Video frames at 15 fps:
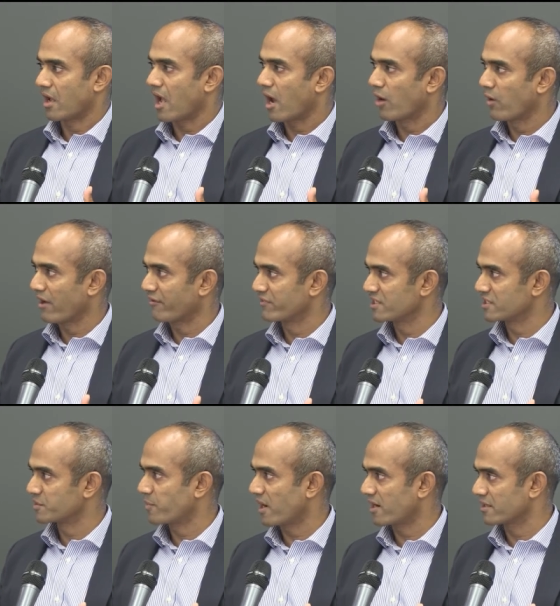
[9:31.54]
how have these
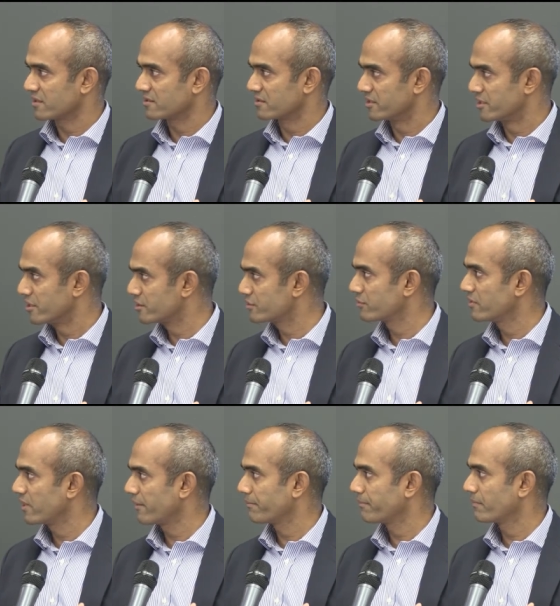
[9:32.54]
parties adhered to
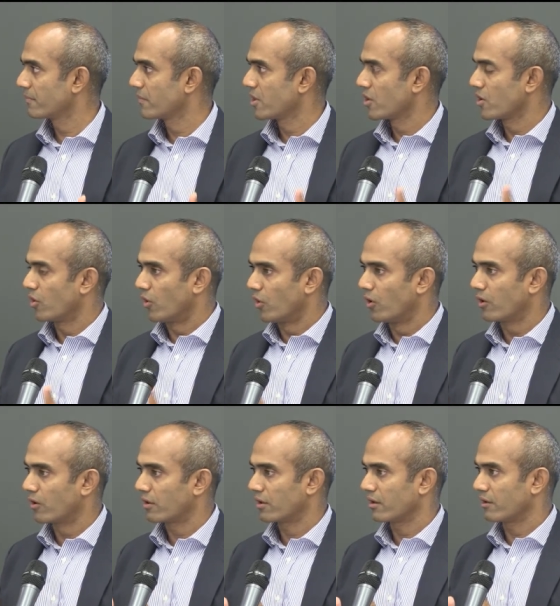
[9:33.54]
them?
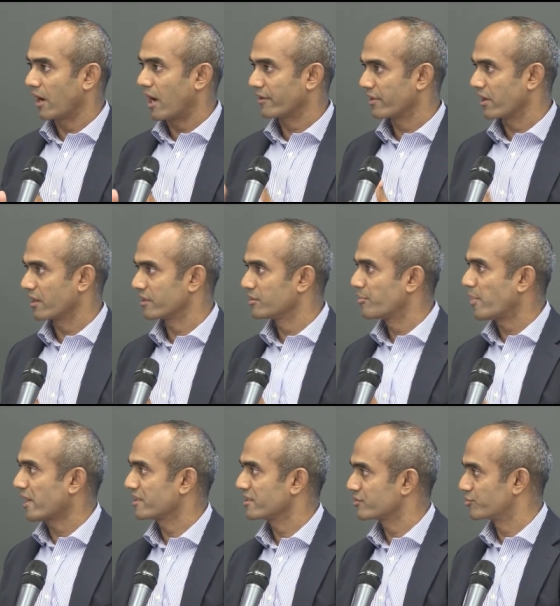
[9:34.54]
Or are there other
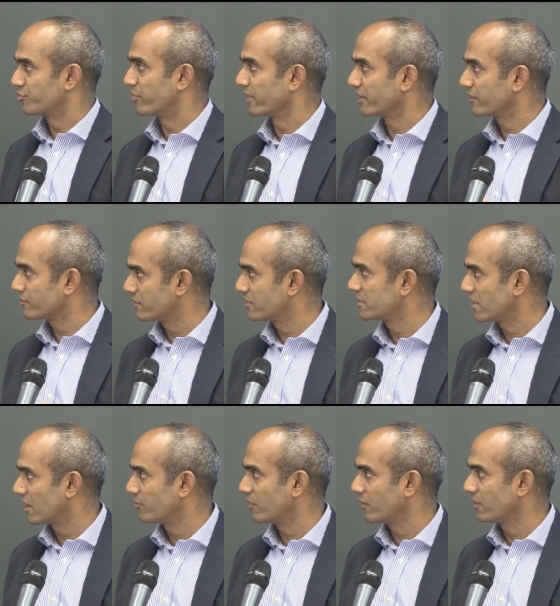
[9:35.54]
parties to bring to the
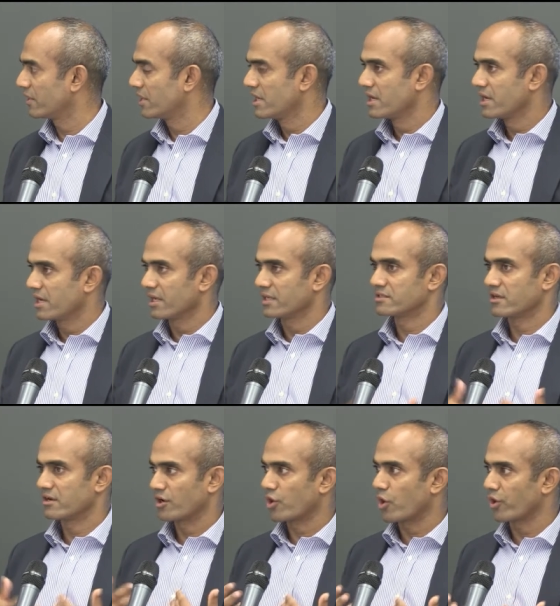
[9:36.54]
table? Is
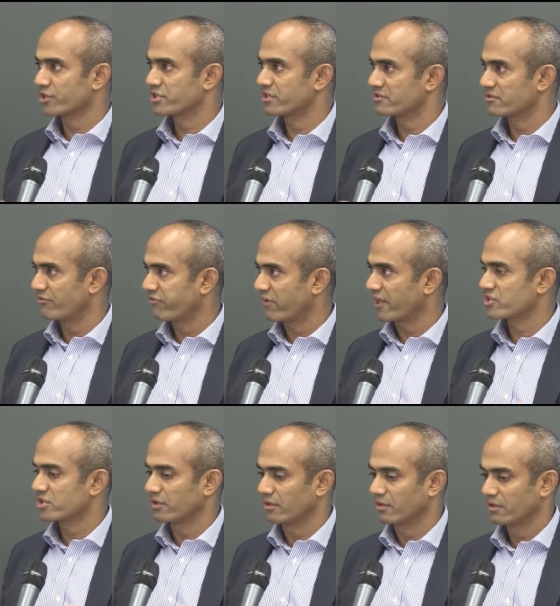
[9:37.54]
there a conscious
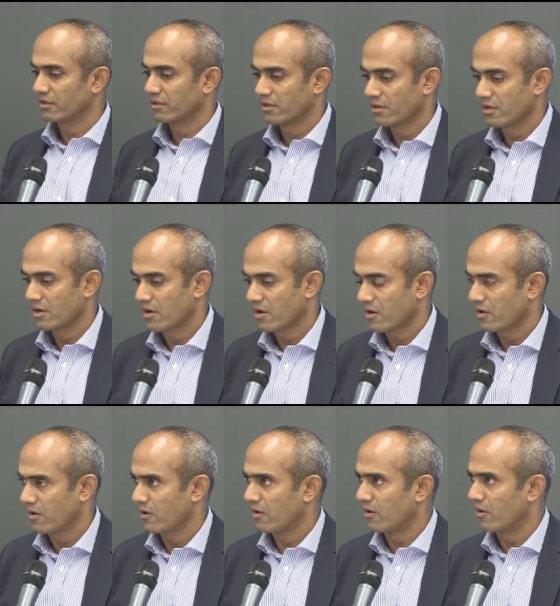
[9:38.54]
reflection
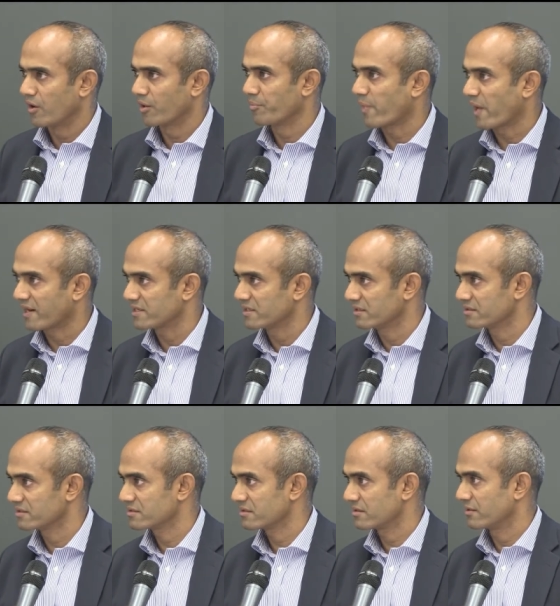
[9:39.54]
on
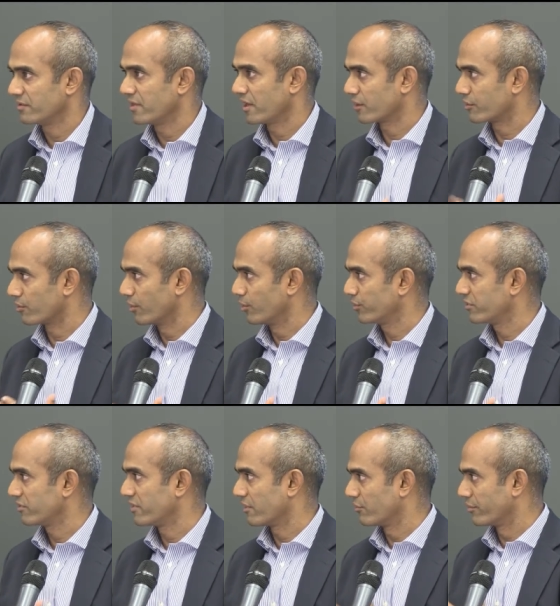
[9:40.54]
parties, their growth,
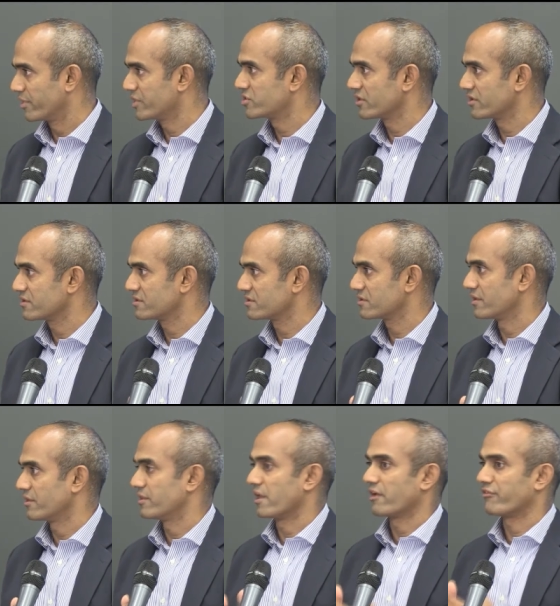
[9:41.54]
their origins,
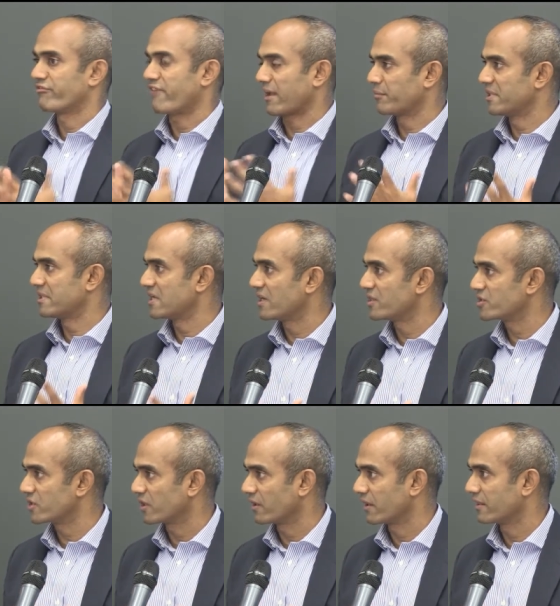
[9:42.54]
their
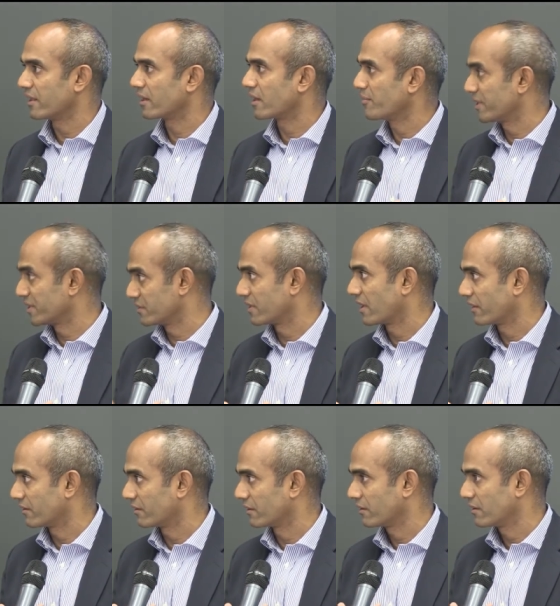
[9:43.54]
fragmentation, and their coming together?